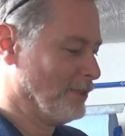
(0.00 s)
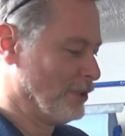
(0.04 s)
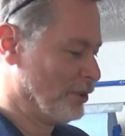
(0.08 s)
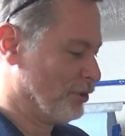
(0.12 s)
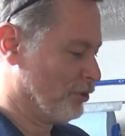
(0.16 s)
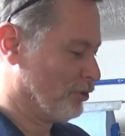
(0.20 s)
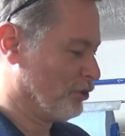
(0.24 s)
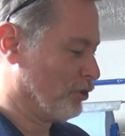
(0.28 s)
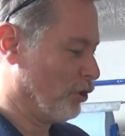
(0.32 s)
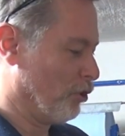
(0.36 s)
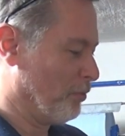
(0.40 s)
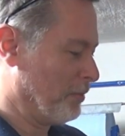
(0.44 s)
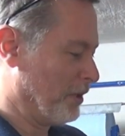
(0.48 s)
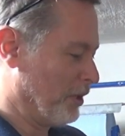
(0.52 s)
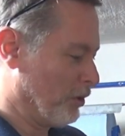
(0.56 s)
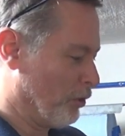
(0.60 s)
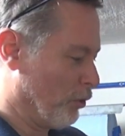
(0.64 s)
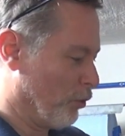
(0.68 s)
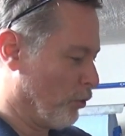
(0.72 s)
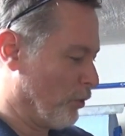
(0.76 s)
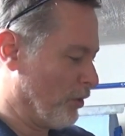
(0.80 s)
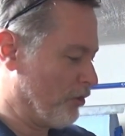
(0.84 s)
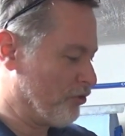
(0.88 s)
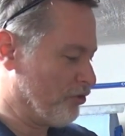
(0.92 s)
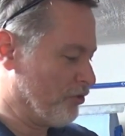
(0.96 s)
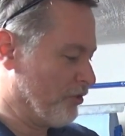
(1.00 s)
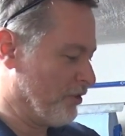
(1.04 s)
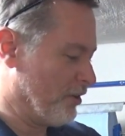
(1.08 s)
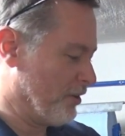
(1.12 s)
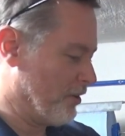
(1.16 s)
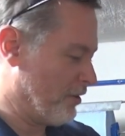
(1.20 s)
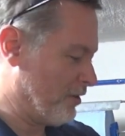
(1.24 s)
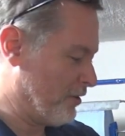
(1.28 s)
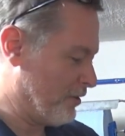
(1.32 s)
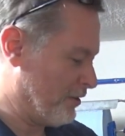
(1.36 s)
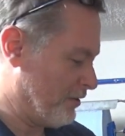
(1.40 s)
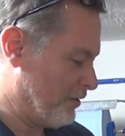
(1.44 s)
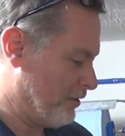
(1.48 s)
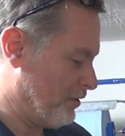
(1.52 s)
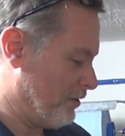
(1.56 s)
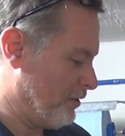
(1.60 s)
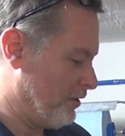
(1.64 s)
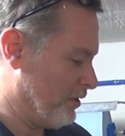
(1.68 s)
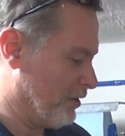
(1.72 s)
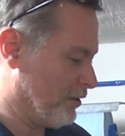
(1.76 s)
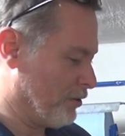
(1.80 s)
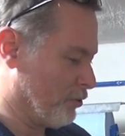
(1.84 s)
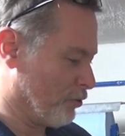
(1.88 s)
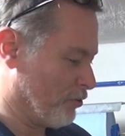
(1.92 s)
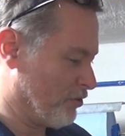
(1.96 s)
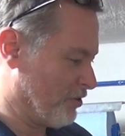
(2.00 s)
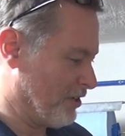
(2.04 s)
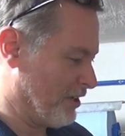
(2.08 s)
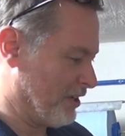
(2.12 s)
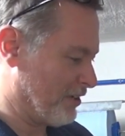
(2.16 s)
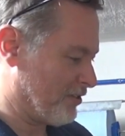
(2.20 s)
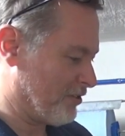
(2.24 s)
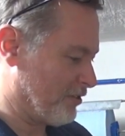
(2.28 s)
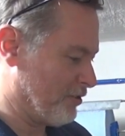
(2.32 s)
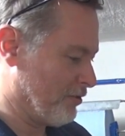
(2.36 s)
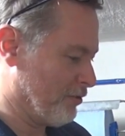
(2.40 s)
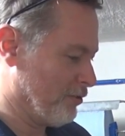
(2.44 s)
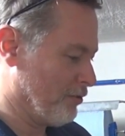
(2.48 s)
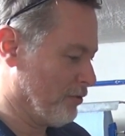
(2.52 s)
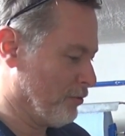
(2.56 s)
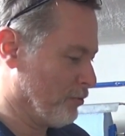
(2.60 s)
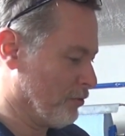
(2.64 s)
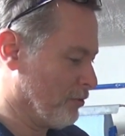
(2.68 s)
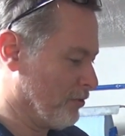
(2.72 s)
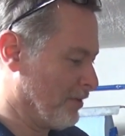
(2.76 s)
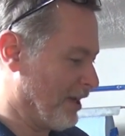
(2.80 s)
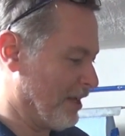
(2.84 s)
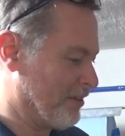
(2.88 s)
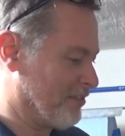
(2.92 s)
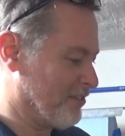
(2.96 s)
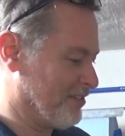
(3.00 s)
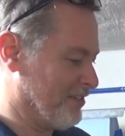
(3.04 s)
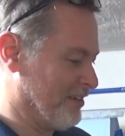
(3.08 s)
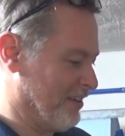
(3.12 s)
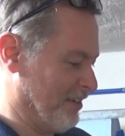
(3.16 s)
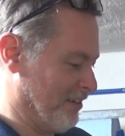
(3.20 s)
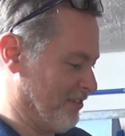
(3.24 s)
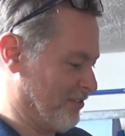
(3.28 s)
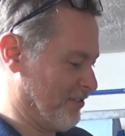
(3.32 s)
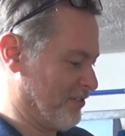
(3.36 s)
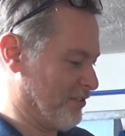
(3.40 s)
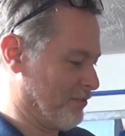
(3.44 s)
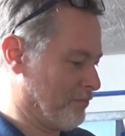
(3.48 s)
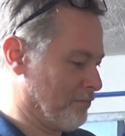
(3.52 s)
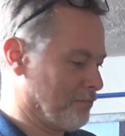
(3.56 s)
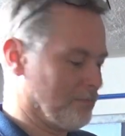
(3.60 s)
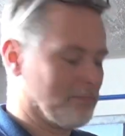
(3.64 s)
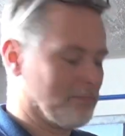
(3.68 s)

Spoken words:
Show me an original EQ6 who does this.